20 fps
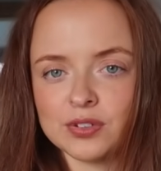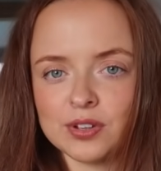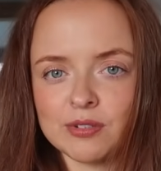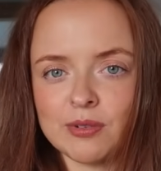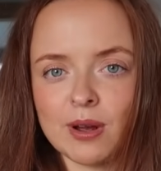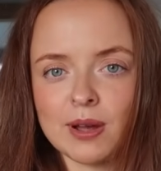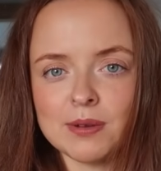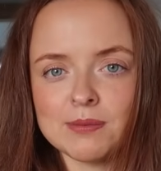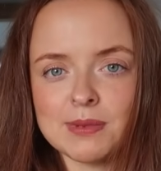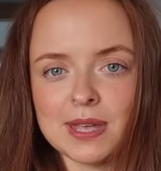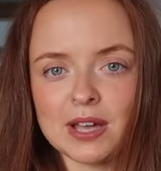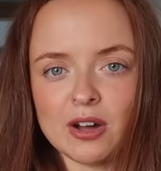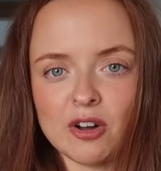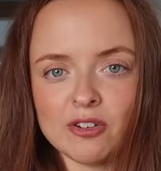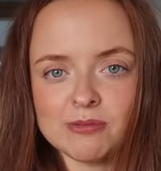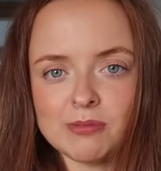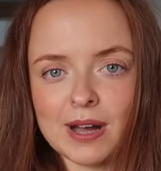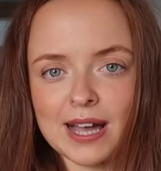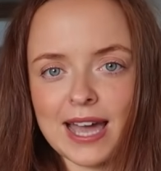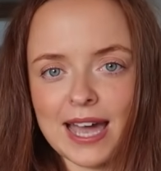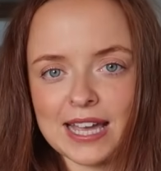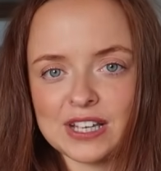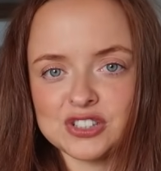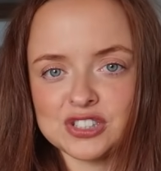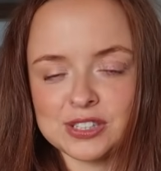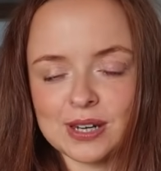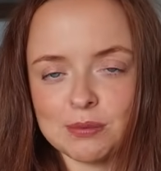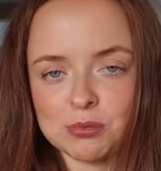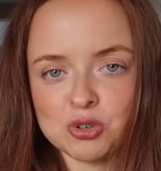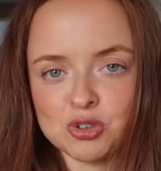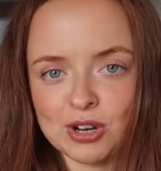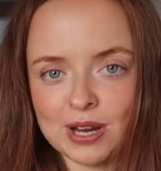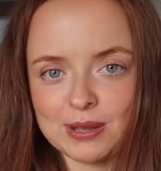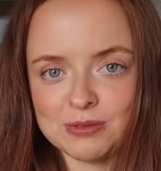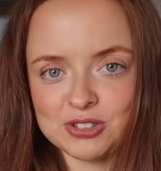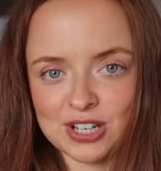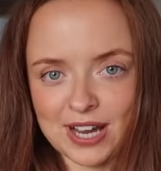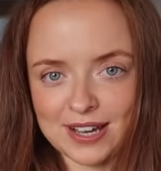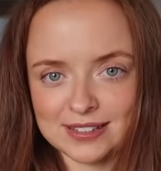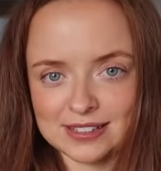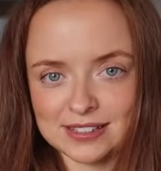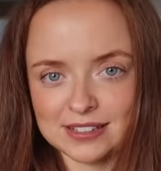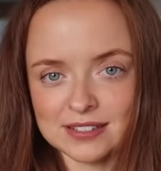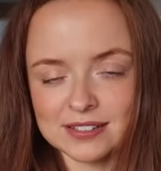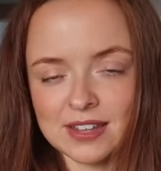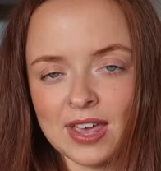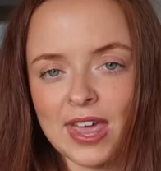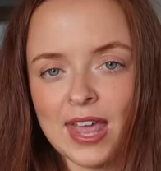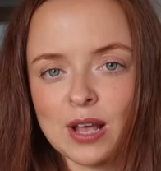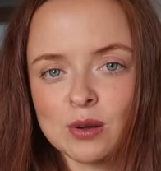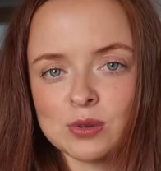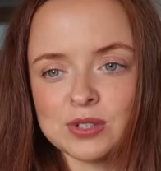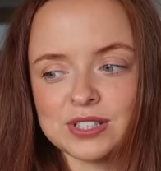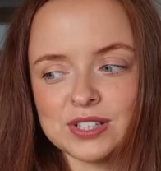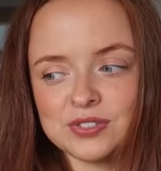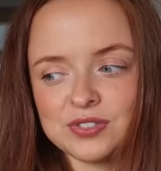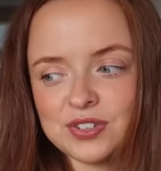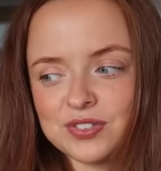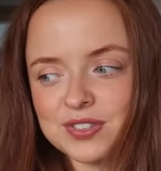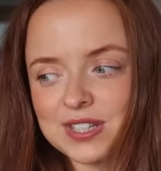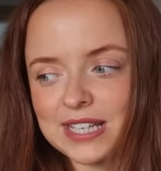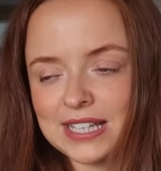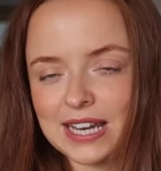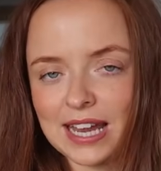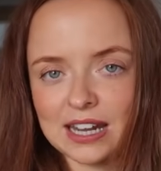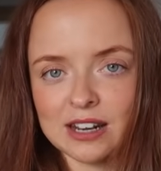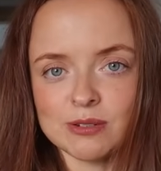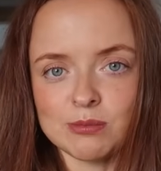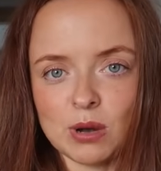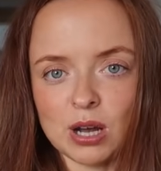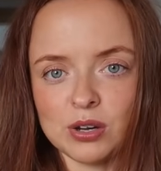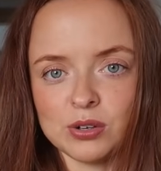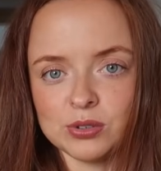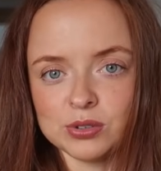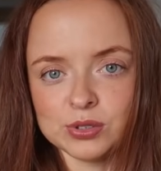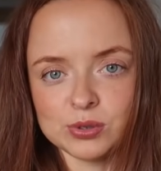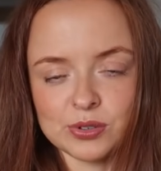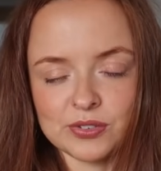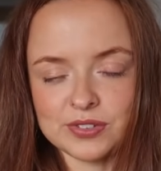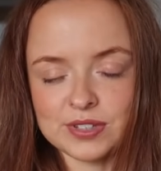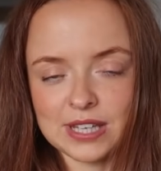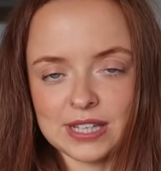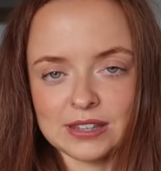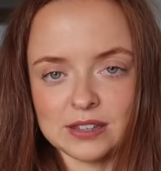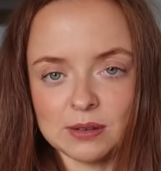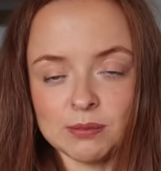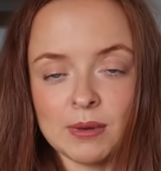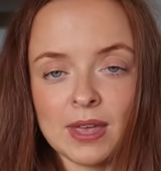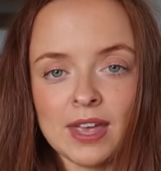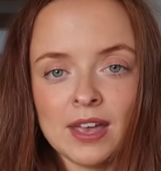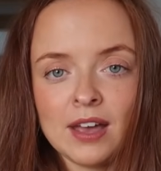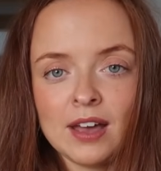They remind me of my H&M cream trousers, which if you've seen any of my hauls, you would have seen them.